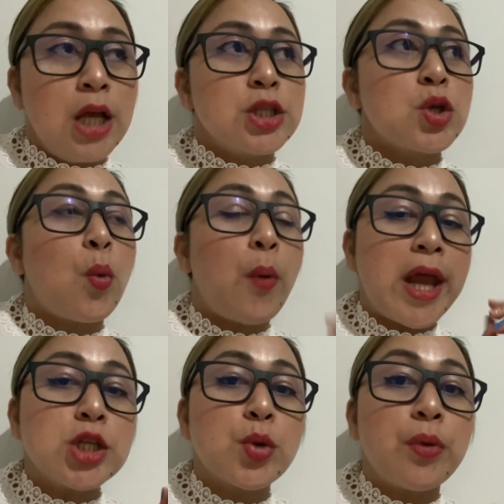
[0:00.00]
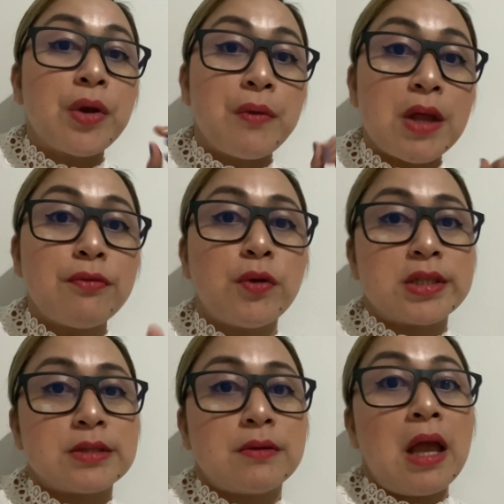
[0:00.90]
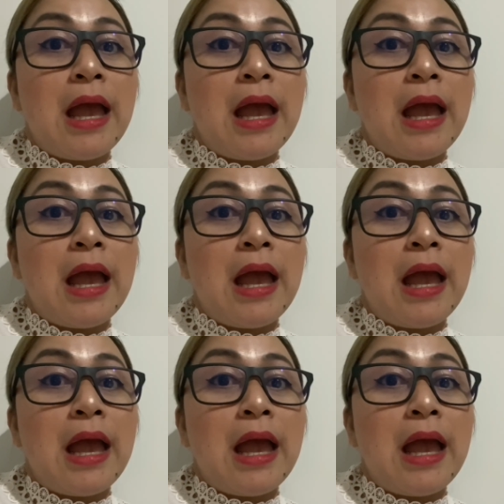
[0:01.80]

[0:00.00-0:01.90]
So when do we reinforce?